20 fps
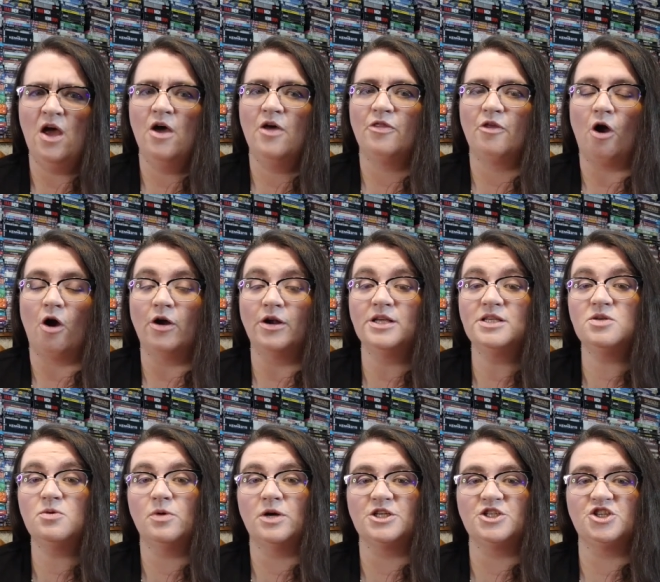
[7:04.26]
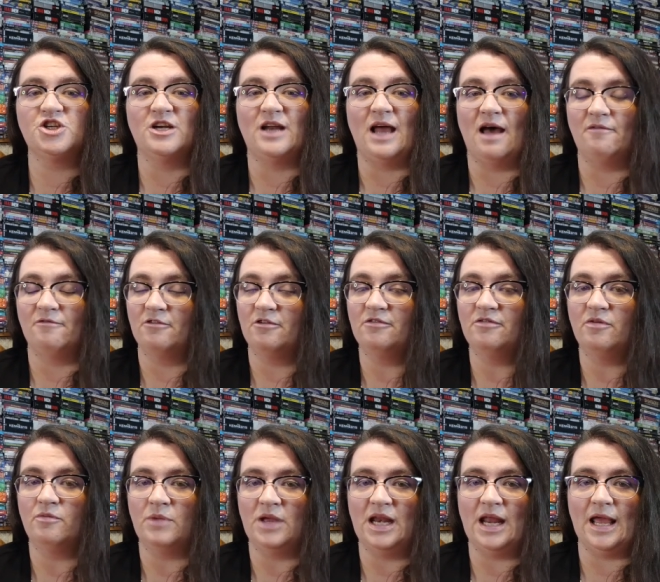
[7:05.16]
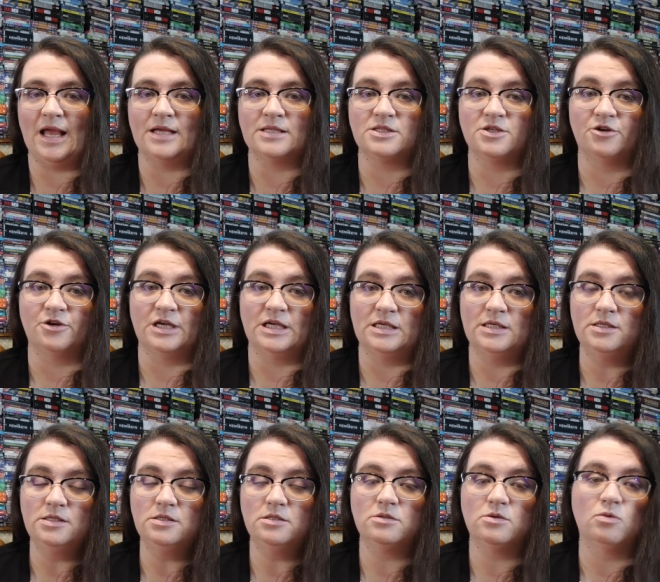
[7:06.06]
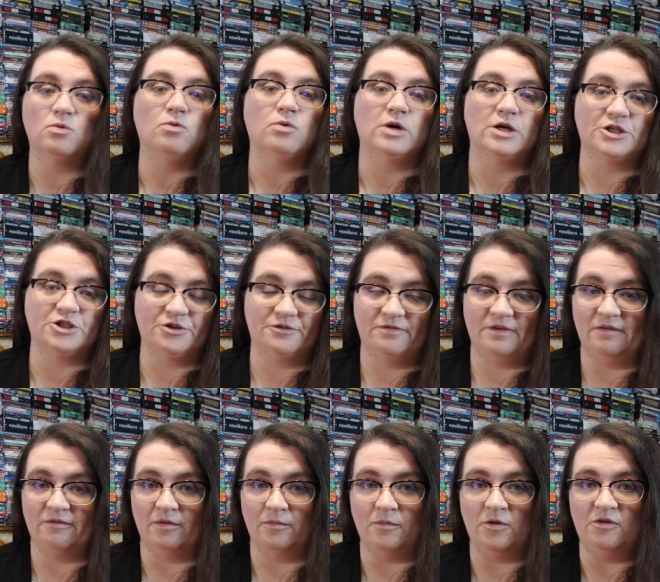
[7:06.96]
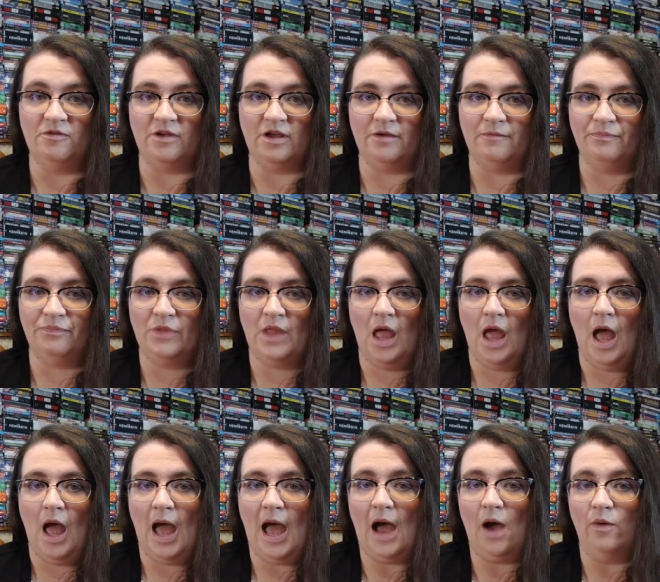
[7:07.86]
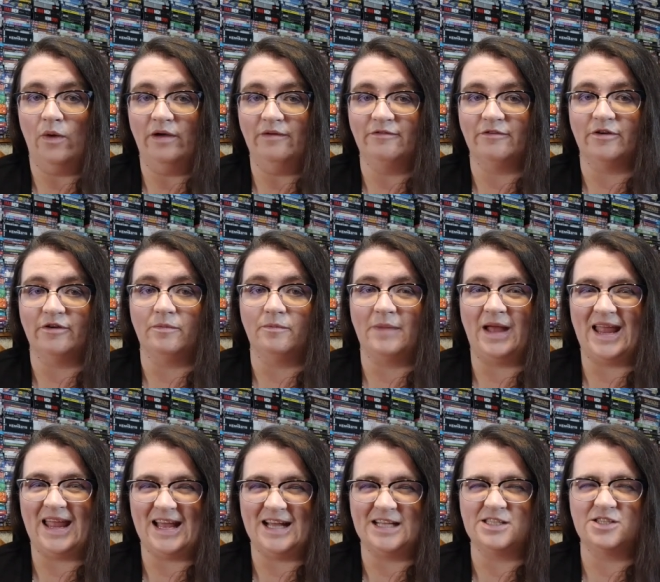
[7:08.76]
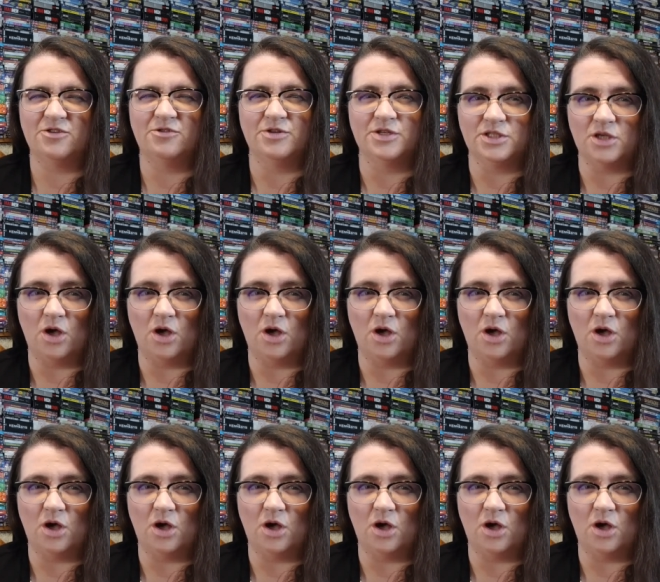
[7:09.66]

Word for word: The hardest question ever for me to answer is, what is your favorite movie? However, my answer is